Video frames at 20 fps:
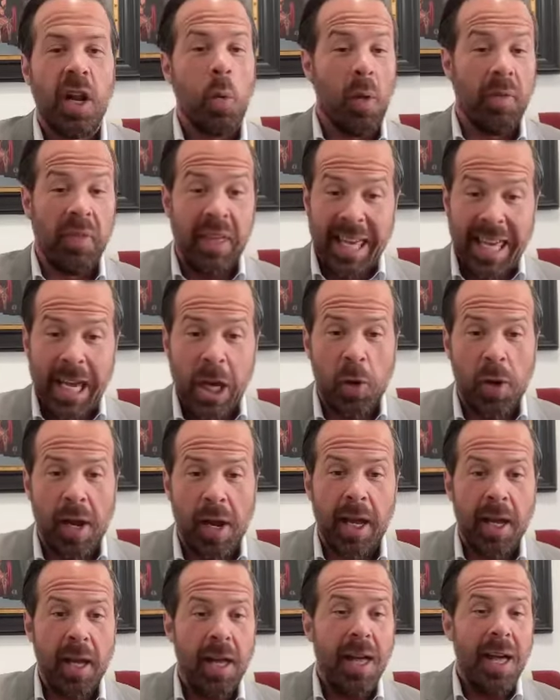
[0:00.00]
won the
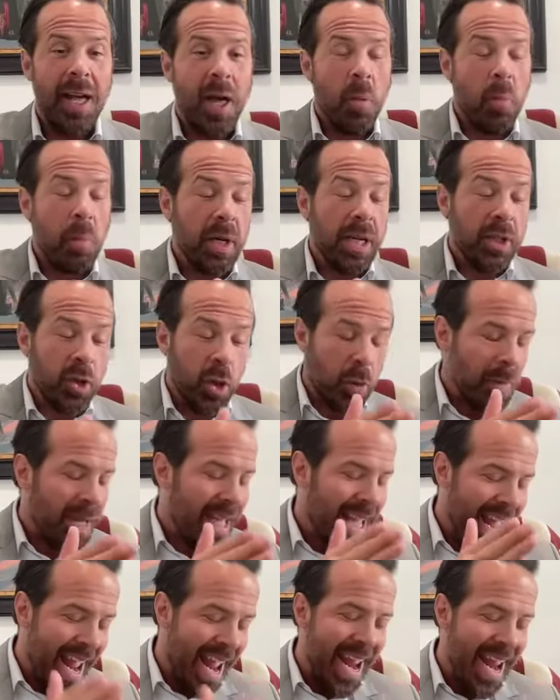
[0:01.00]
hearing. But it took
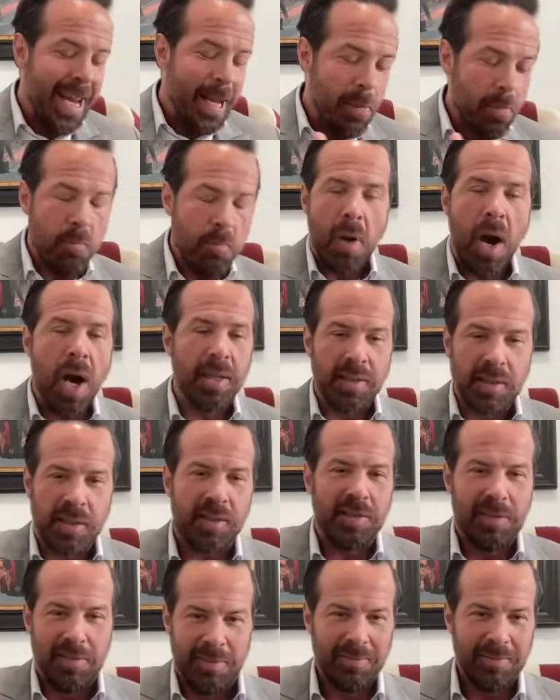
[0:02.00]
me 8
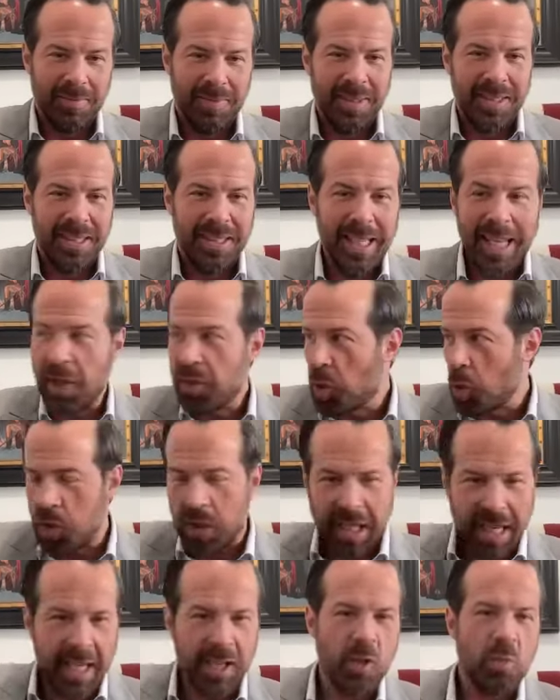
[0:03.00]
months to get those
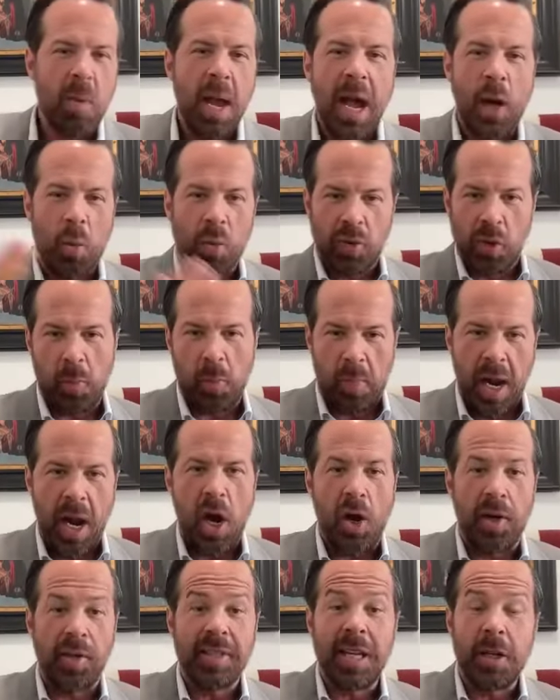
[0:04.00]
kids back with their
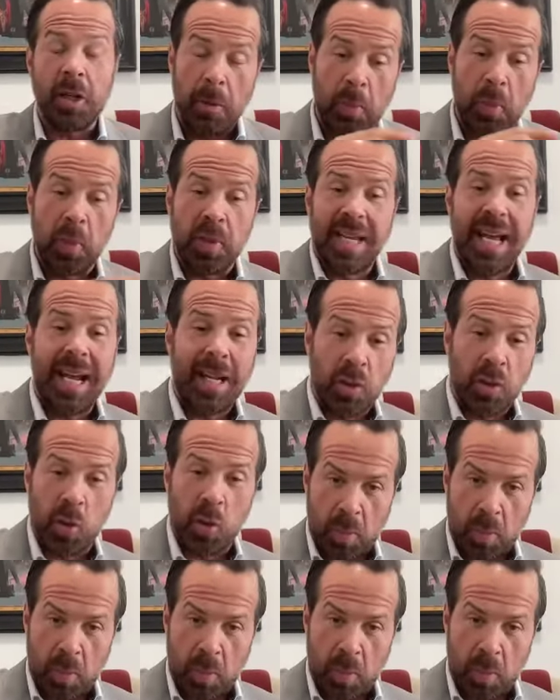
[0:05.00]
parents and to protect those